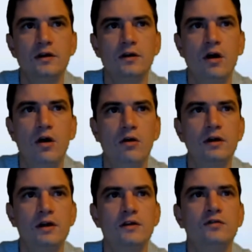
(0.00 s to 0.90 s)

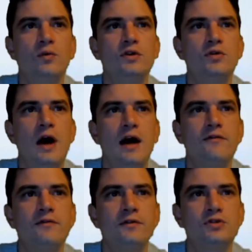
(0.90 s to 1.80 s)
Halt is when you
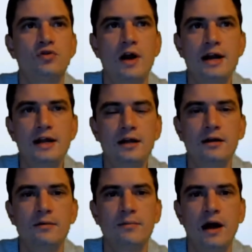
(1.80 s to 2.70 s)
have trading
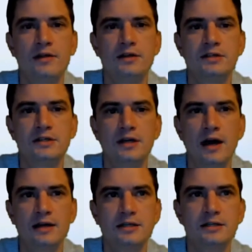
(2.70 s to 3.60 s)
by the
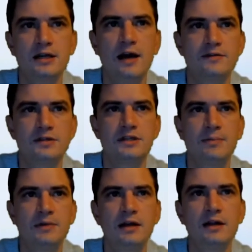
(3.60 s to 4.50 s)
SEC has
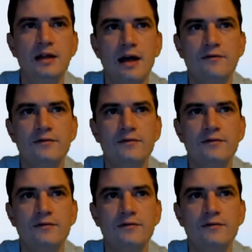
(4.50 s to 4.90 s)
stepped in and they have